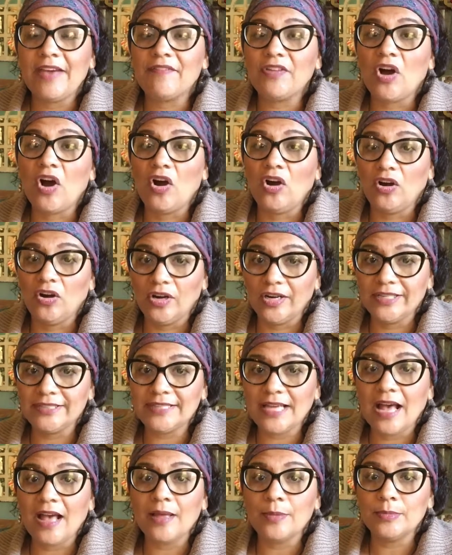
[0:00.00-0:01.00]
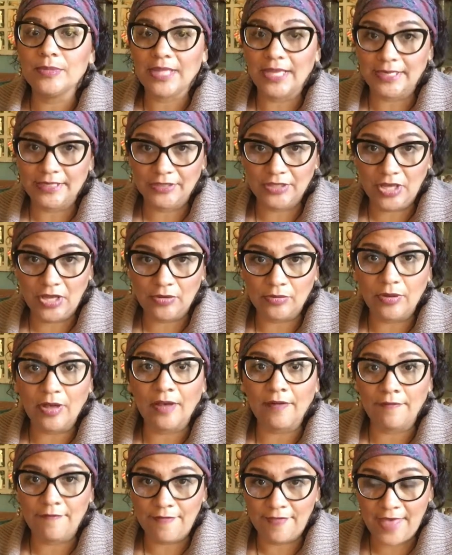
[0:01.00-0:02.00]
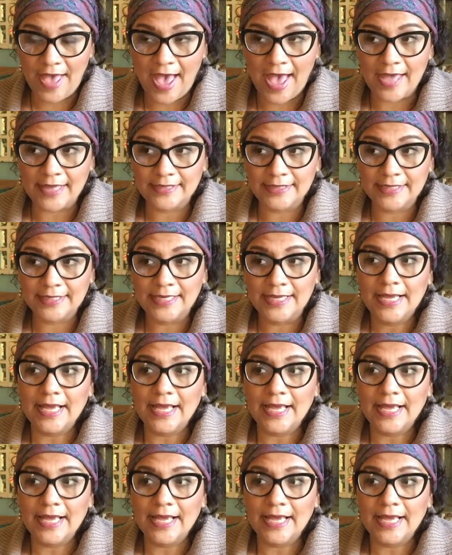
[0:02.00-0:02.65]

hard time letting go of that